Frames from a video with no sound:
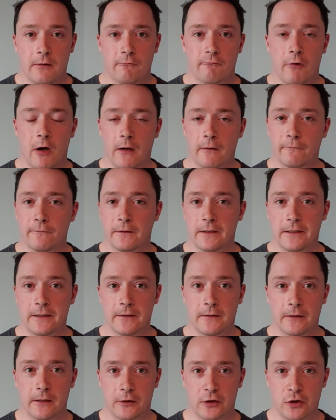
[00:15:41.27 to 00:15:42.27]

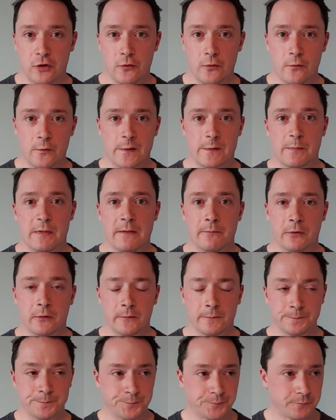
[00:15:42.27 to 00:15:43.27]
wrongfully accuse
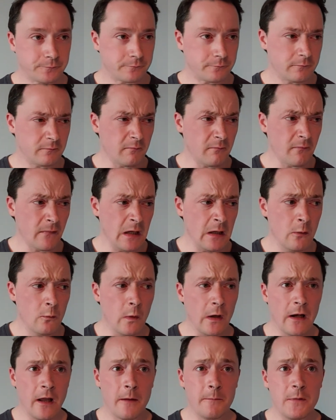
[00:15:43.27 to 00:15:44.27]
people.
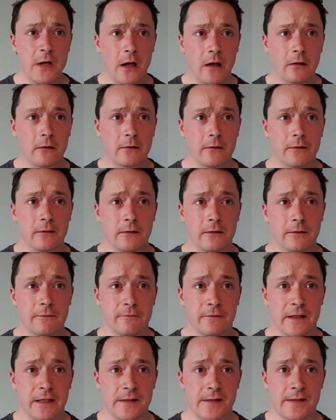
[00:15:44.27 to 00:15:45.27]
Well, I'm not
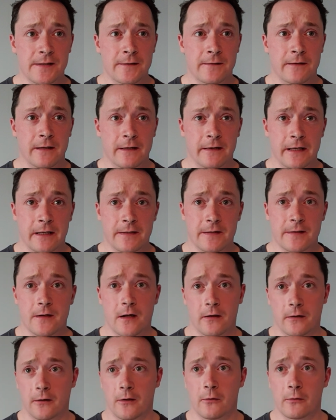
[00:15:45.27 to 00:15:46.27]
convinced that that's
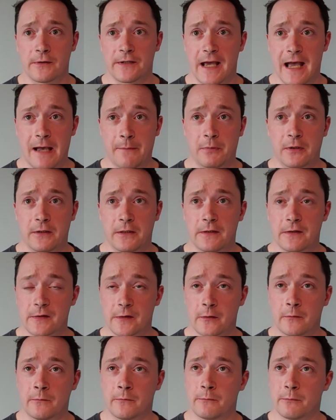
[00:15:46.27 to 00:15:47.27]
not going to happen in
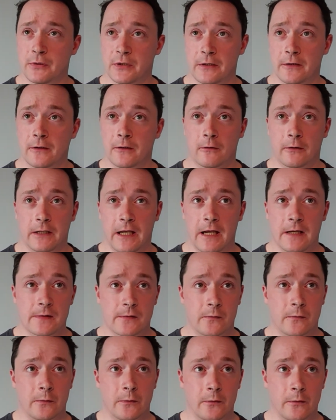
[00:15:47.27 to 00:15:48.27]
some particular
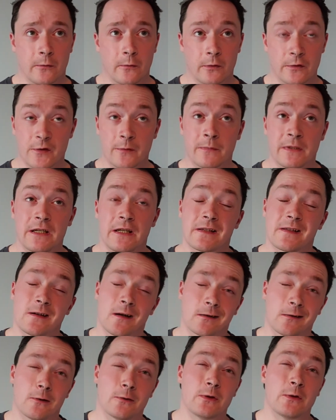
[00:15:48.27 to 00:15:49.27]
case or another, or somebody is
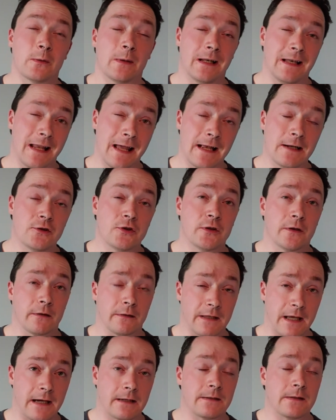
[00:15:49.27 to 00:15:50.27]
not going to allege
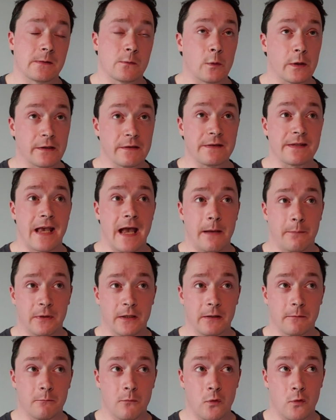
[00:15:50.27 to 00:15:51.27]
that that is what is
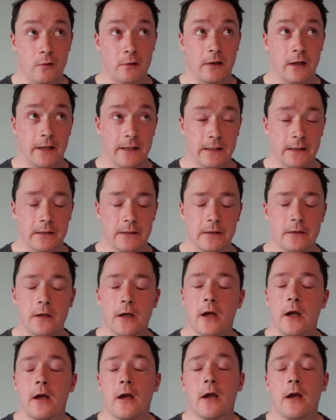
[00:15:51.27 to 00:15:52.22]
happening more likely.